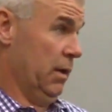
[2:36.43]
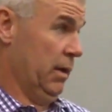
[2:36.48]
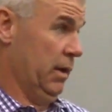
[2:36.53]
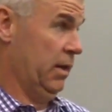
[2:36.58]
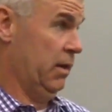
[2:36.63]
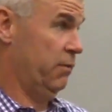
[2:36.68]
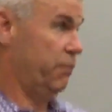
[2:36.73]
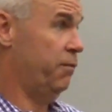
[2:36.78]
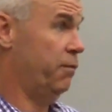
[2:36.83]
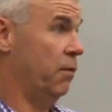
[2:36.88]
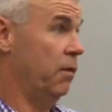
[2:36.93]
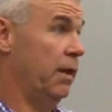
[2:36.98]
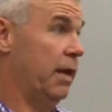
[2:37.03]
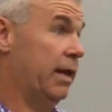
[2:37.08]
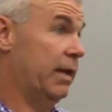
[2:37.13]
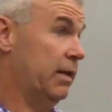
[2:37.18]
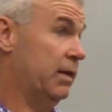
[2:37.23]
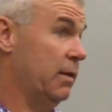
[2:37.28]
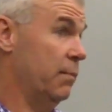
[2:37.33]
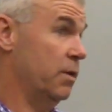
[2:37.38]
he had a full
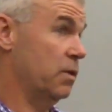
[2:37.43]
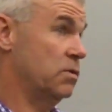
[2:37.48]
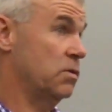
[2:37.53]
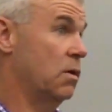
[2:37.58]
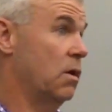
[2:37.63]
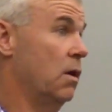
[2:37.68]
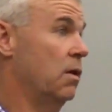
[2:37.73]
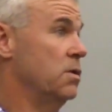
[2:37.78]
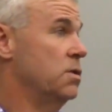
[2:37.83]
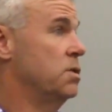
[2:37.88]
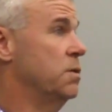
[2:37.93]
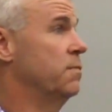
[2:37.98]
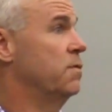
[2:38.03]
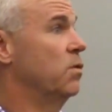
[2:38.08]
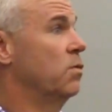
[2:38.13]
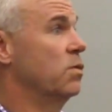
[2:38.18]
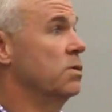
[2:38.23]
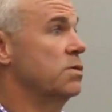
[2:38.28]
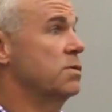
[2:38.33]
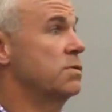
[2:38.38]
academic scholarship
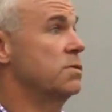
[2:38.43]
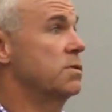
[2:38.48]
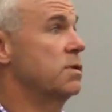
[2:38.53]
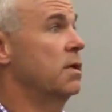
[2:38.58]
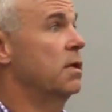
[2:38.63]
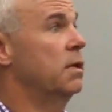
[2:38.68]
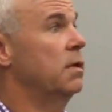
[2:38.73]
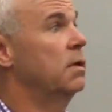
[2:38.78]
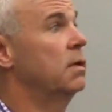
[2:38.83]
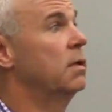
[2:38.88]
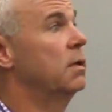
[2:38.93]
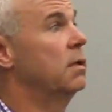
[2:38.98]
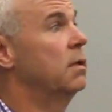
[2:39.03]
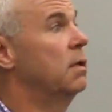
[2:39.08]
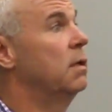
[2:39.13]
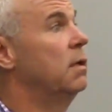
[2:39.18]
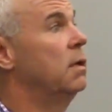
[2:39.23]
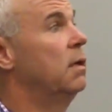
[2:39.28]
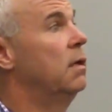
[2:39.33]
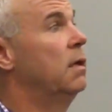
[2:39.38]
to Worcester State.
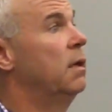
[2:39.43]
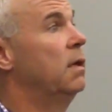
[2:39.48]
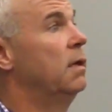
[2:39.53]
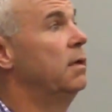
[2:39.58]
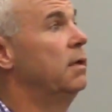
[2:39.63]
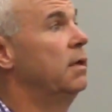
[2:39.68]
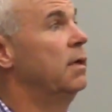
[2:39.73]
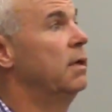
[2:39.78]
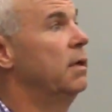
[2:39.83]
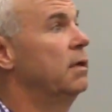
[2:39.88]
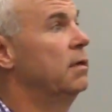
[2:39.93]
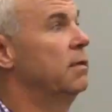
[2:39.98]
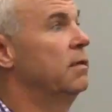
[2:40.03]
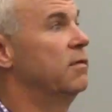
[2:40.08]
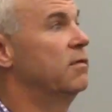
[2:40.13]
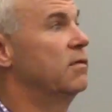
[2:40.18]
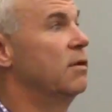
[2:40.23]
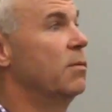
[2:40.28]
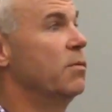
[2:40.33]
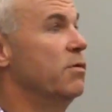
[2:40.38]
And uh,
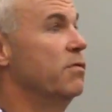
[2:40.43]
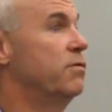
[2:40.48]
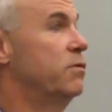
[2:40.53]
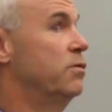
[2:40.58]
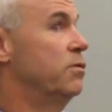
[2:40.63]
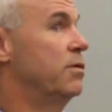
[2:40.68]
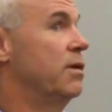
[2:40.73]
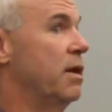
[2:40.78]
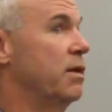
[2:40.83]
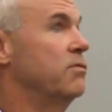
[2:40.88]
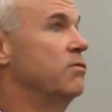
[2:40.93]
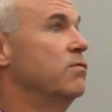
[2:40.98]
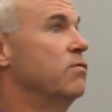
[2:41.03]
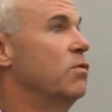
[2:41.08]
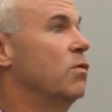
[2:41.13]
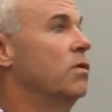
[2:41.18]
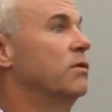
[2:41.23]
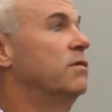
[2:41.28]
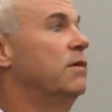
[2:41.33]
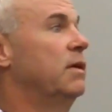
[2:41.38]
the summer of two thousand
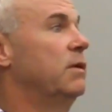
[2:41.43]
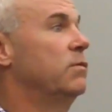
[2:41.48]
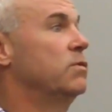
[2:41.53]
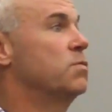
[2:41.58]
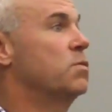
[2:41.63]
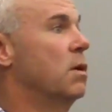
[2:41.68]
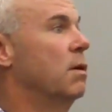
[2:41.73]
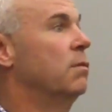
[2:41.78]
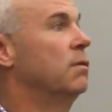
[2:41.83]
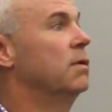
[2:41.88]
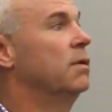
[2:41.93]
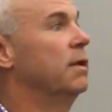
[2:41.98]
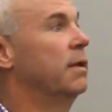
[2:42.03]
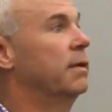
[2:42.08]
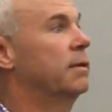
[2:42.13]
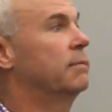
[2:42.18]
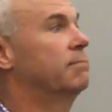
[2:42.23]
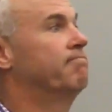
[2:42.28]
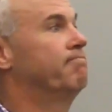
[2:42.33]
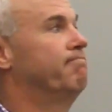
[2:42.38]
fourteen was probably
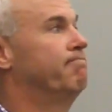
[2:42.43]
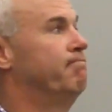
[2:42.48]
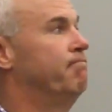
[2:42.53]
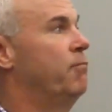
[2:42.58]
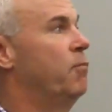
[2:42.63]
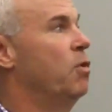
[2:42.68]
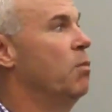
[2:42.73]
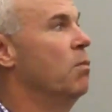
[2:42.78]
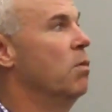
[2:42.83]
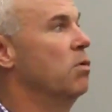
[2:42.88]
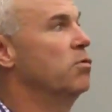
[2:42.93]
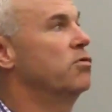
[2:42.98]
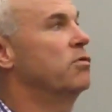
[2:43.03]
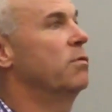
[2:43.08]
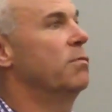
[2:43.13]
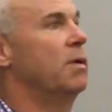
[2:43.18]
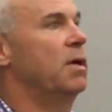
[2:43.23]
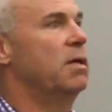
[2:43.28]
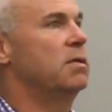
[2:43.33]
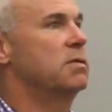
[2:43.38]
like the most
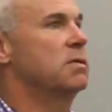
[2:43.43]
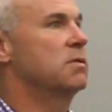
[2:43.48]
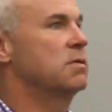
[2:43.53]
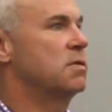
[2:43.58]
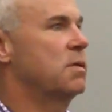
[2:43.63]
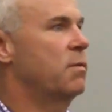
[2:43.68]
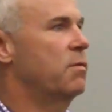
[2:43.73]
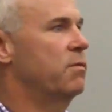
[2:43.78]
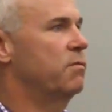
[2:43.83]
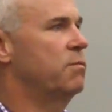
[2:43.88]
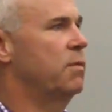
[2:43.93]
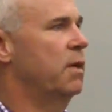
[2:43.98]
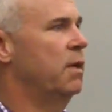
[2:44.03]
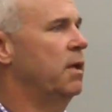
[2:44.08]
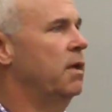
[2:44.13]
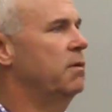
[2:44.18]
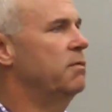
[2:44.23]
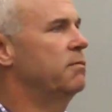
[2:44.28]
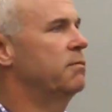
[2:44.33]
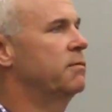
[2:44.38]
amazing summer of my
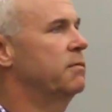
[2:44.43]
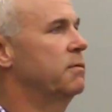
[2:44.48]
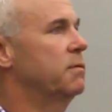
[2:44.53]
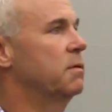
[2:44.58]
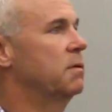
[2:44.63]
life.